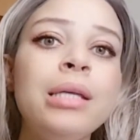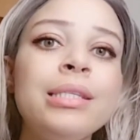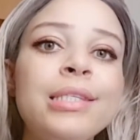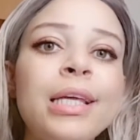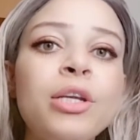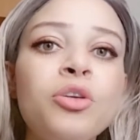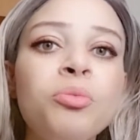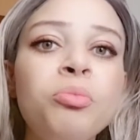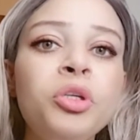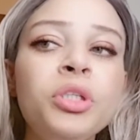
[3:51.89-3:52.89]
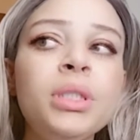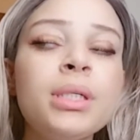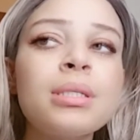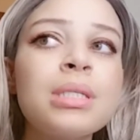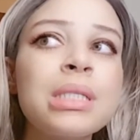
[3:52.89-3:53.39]

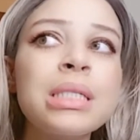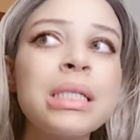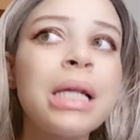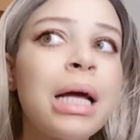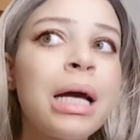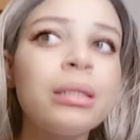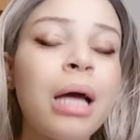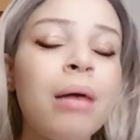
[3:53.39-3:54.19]
ceremonous gland.